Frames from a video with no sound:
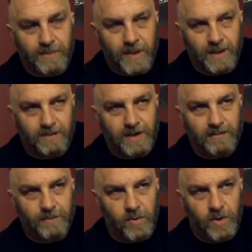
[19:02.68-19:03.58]
a little bit
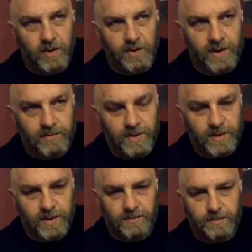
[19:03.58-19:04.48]
more of the
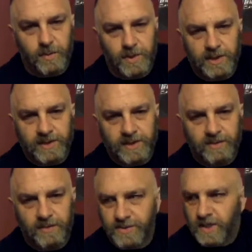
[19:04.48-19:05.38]
point that you were
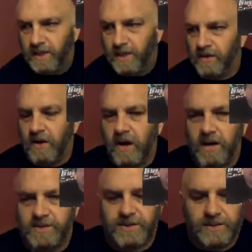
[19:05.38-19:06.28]
trying to get across. And